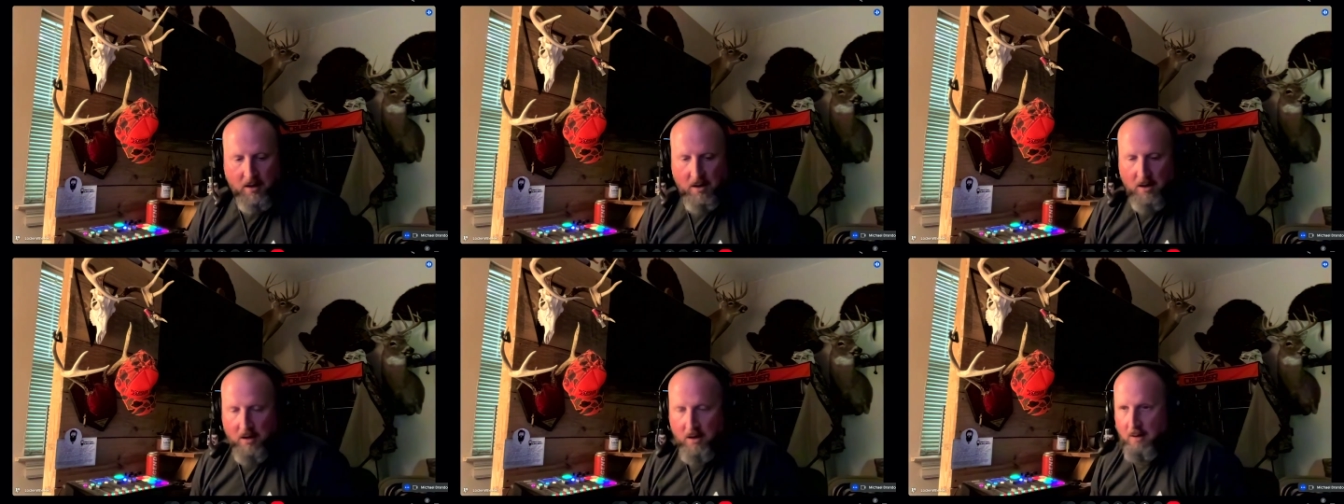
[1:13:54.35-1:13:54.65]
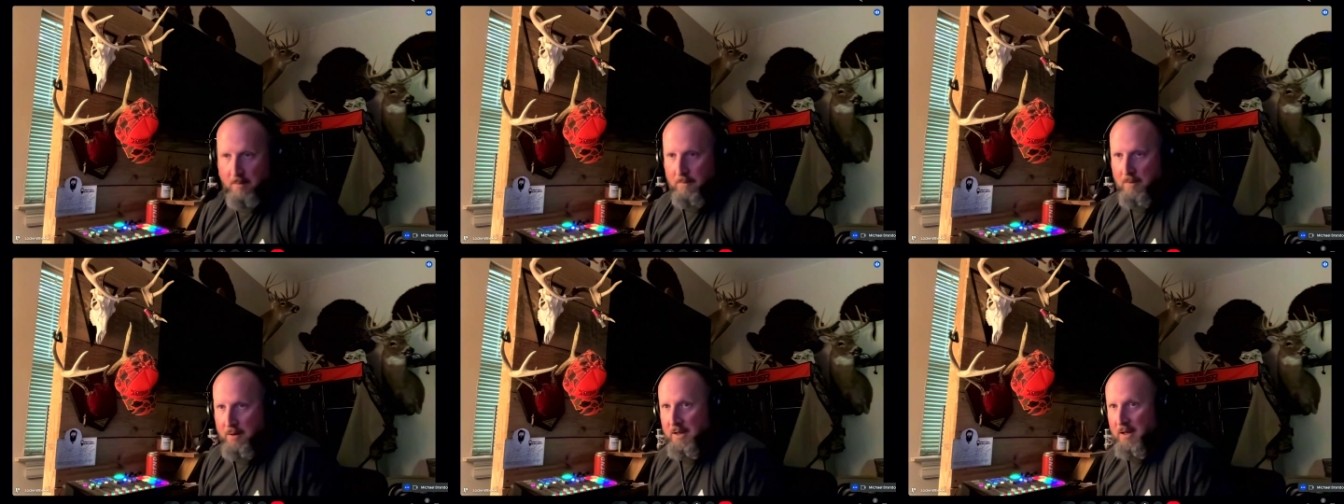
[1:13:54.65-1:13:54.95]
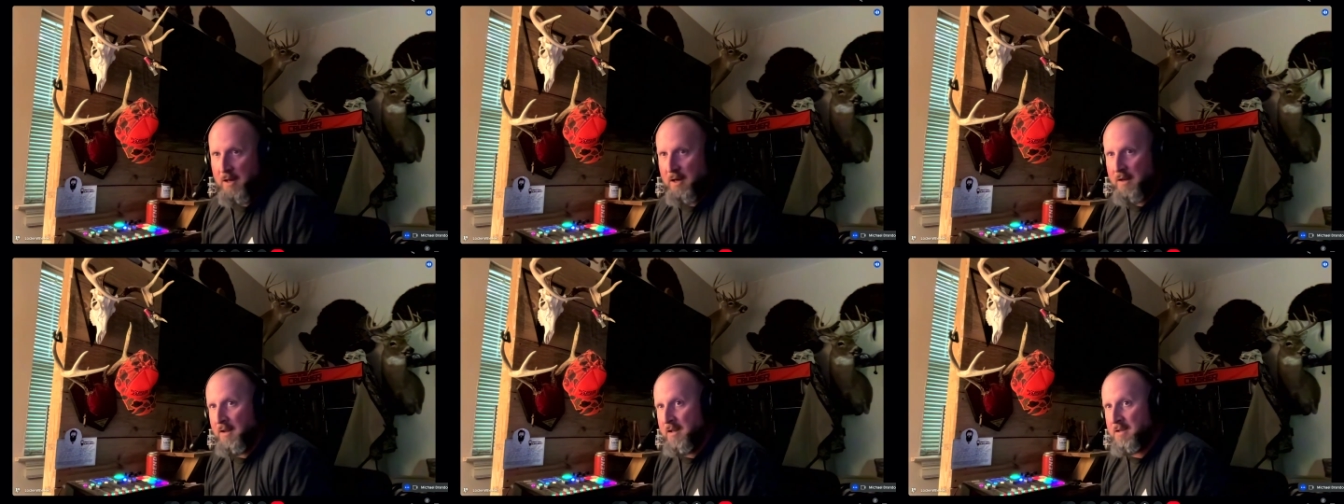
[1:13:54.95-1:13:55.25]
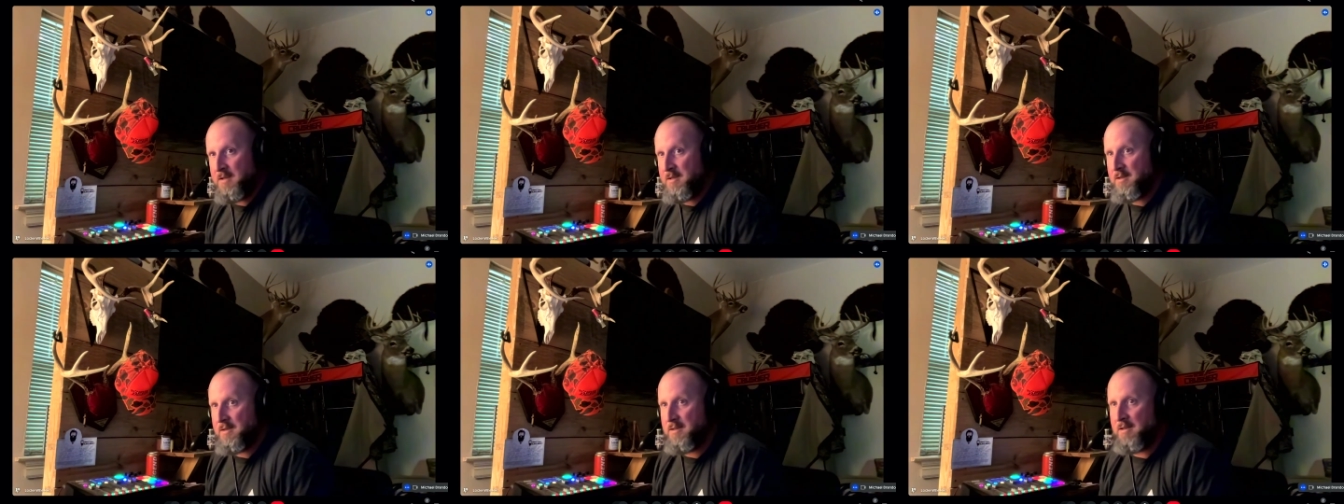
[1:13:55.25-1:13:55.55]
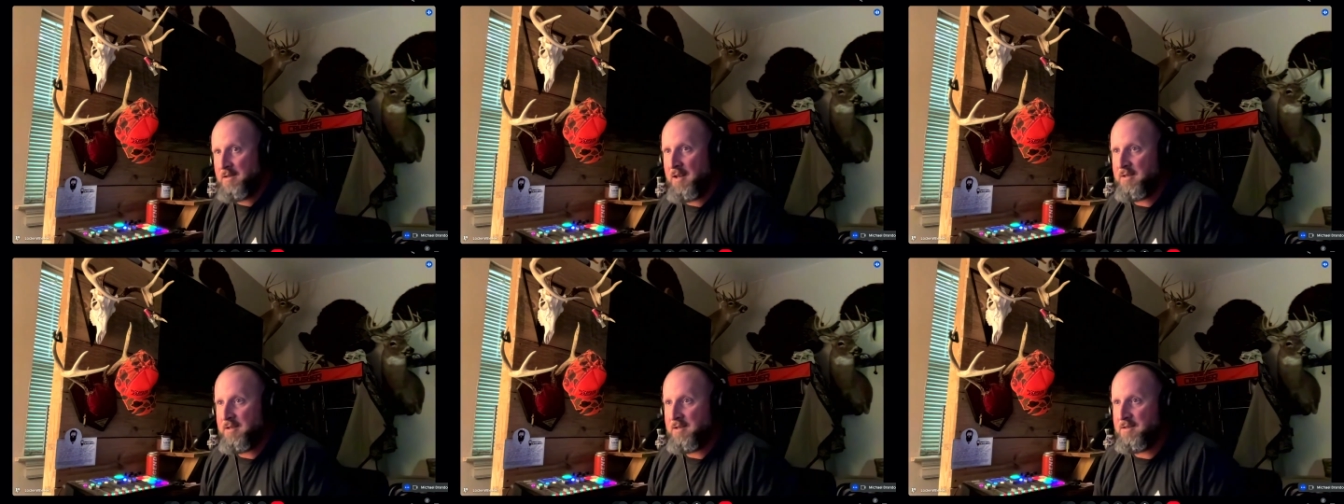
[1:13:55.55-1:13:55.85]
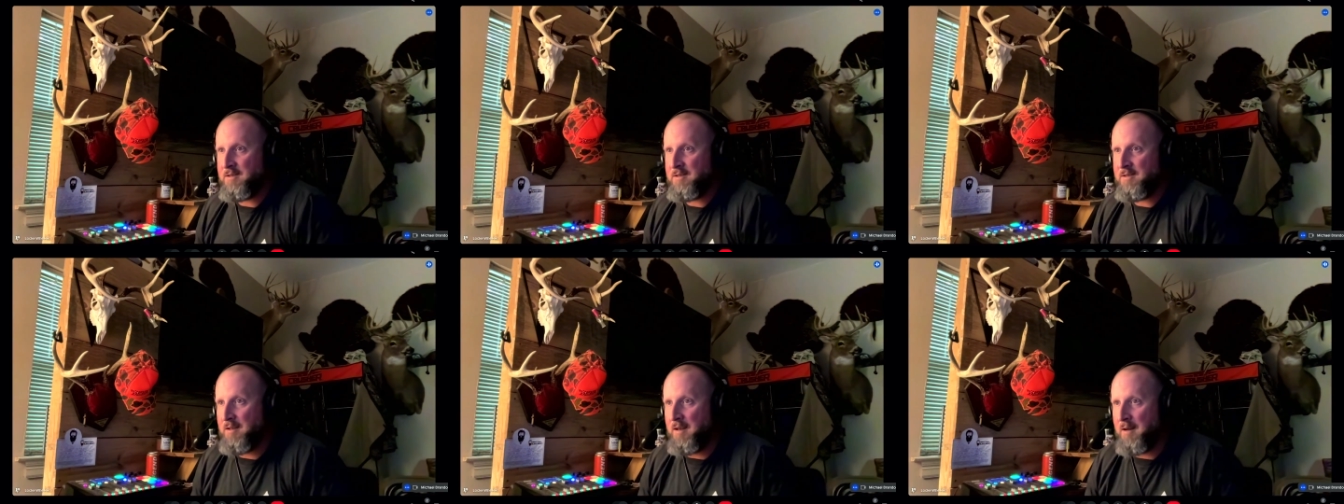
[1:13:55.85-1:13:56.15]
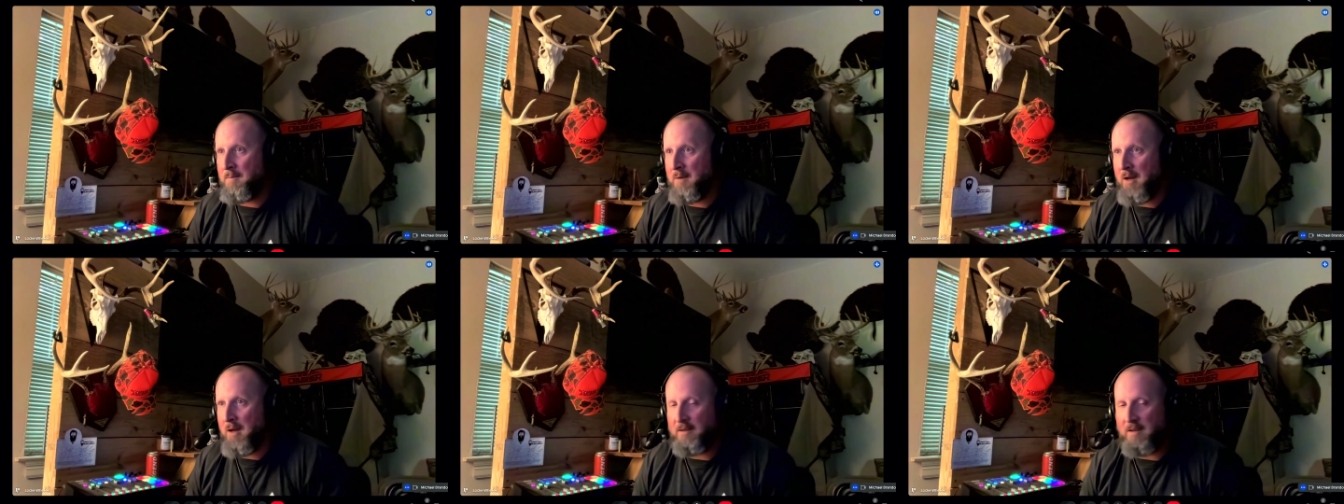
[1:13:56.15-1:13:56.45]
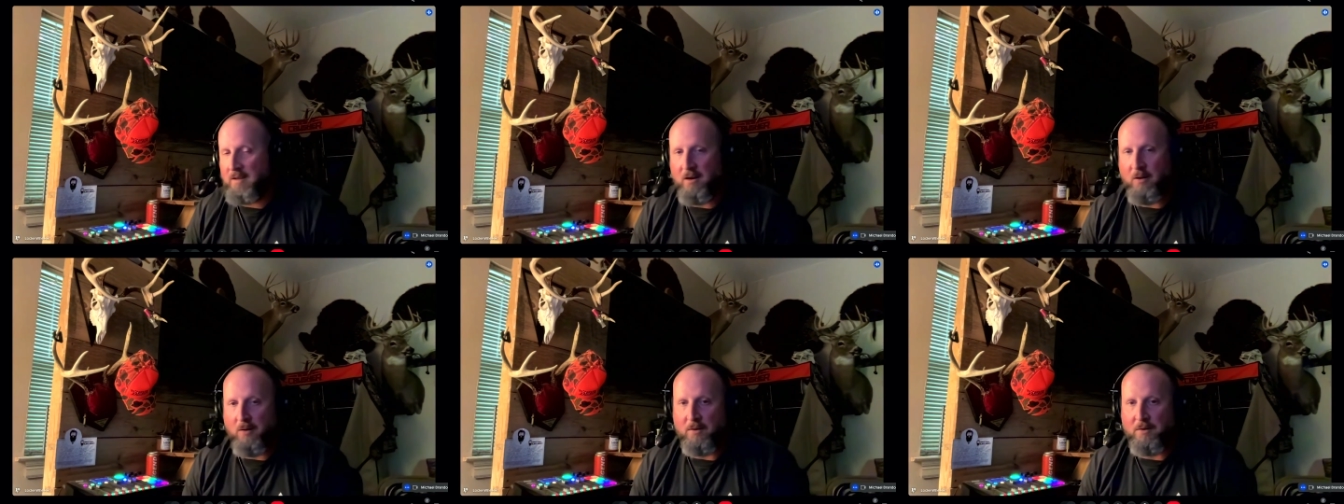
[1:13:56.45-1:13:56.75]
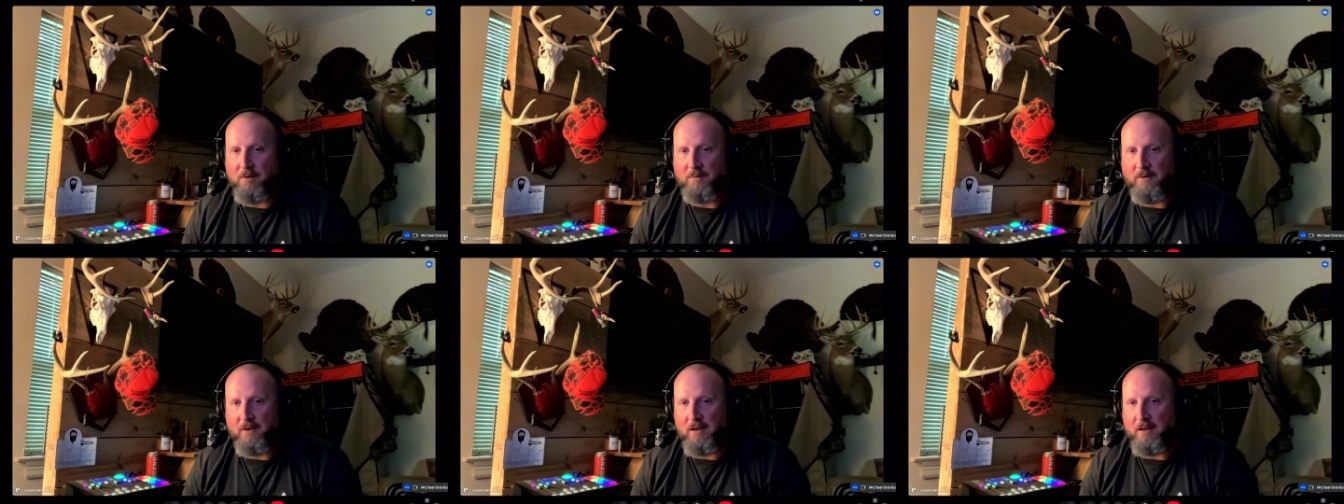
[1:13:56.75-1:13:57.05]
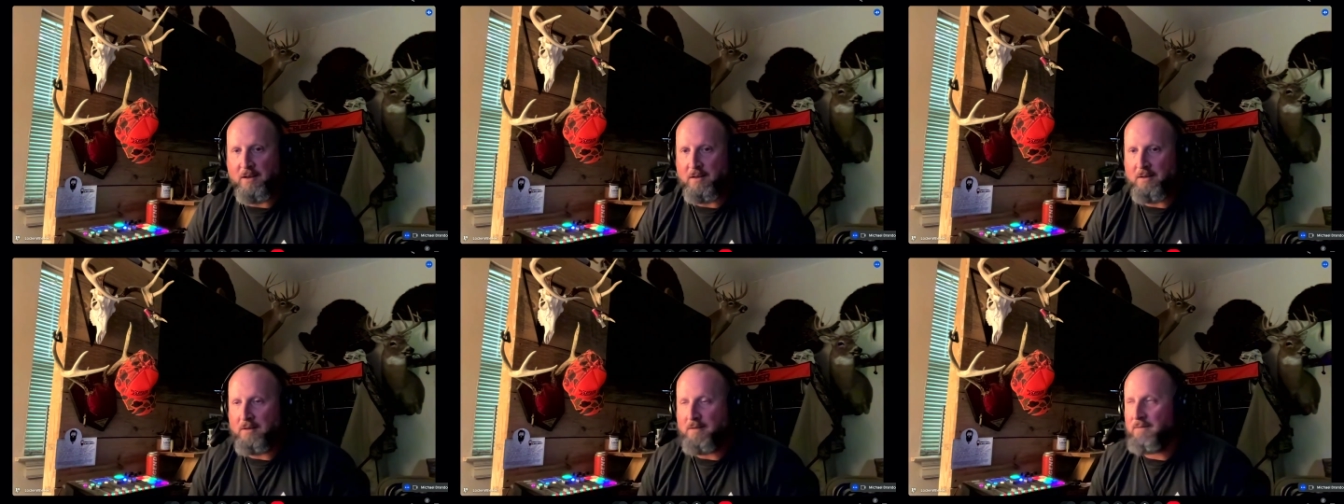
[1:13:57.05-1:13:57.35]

But yeah, that's I'm not that hard to find.